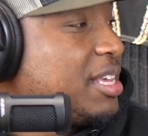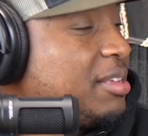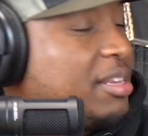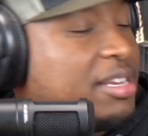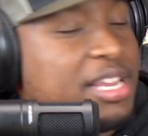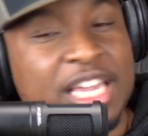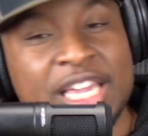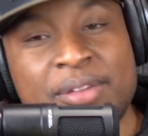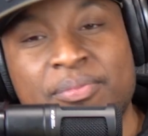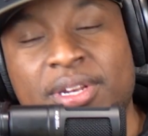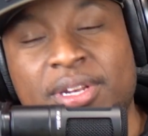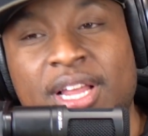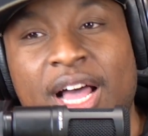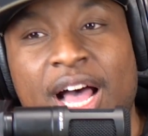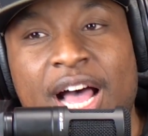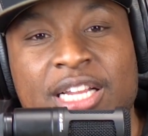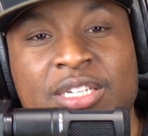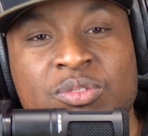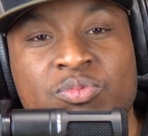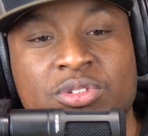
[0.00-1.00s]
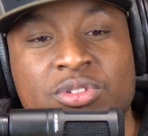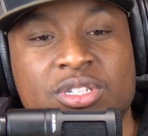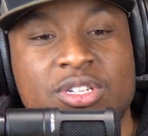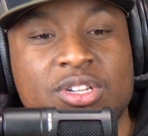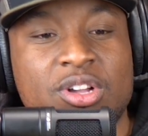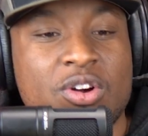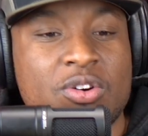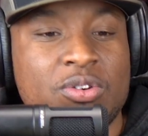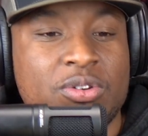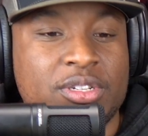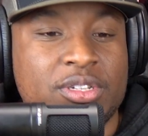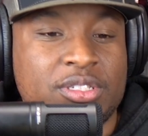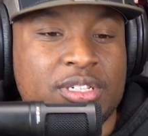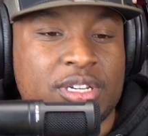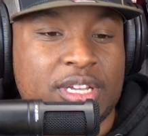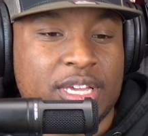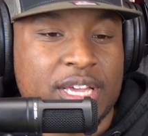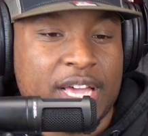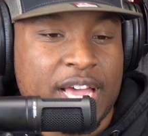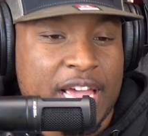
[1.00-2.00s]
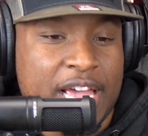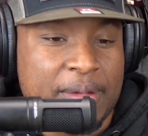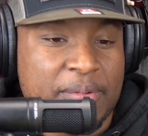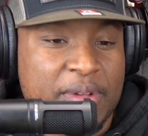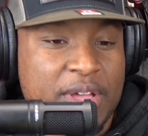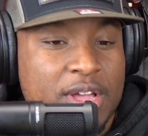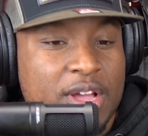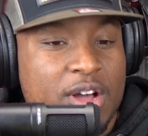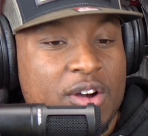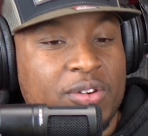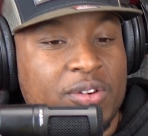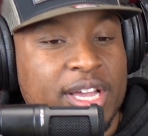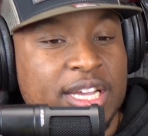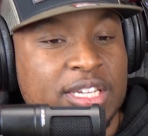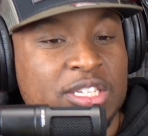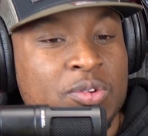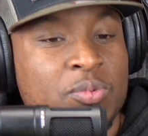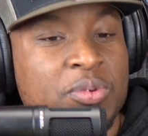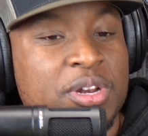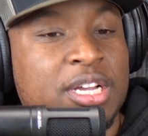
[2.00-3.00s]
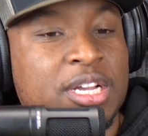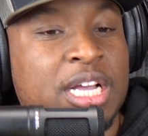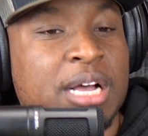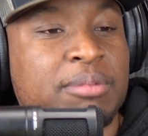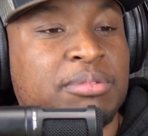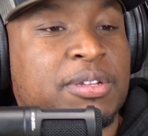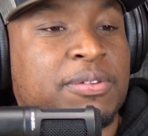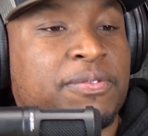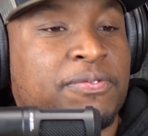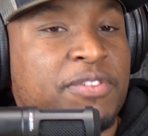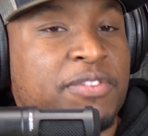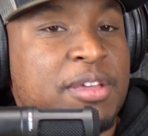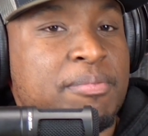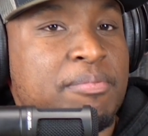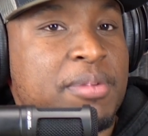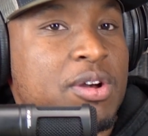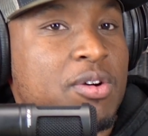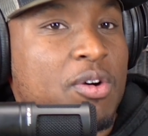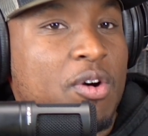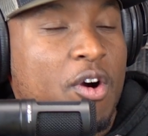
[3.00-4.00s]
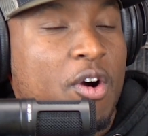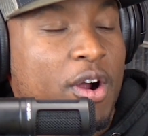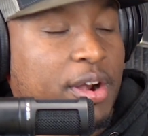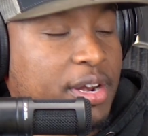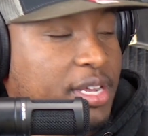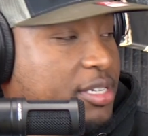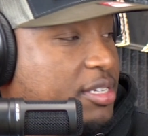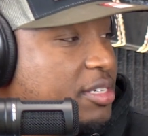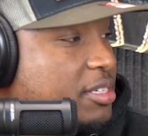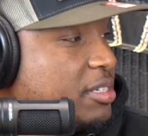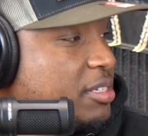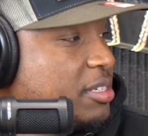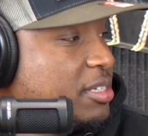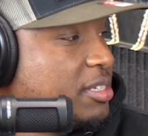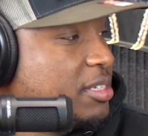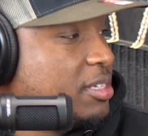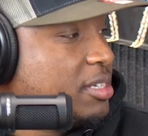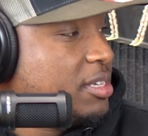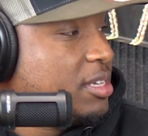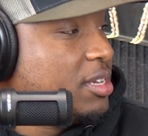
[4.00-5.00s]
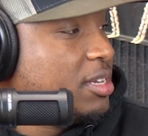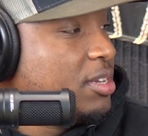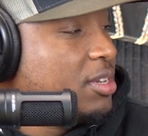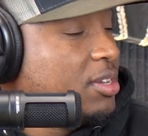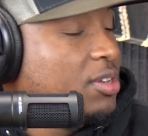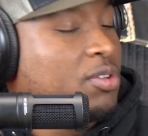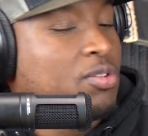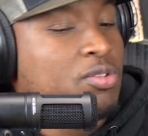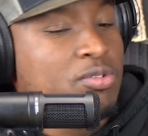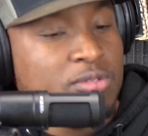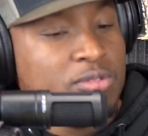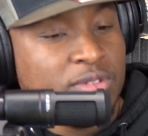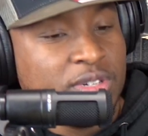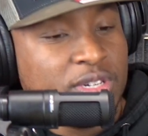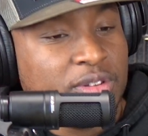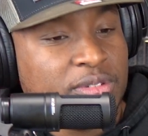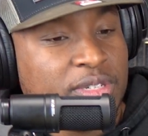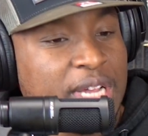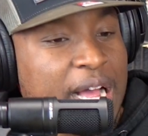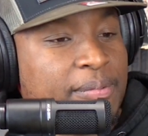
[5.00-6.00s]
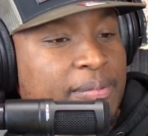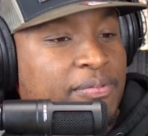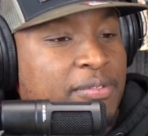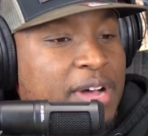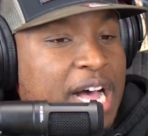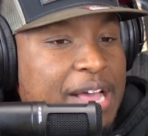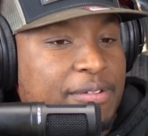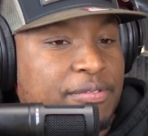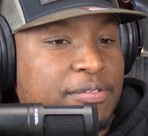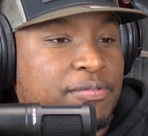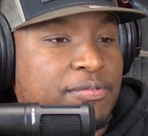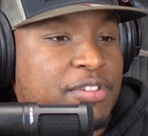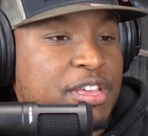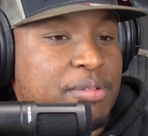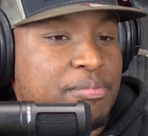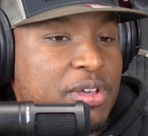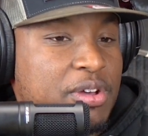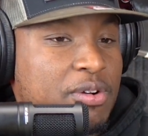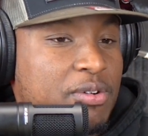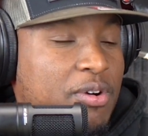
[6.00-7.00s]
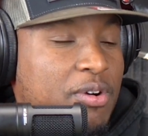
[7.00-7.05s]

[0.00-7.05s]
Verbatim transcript: Nicki Minaj was the coldest in the game. Okay, so when it comes to female artists, mm-hmm. who was your top five in female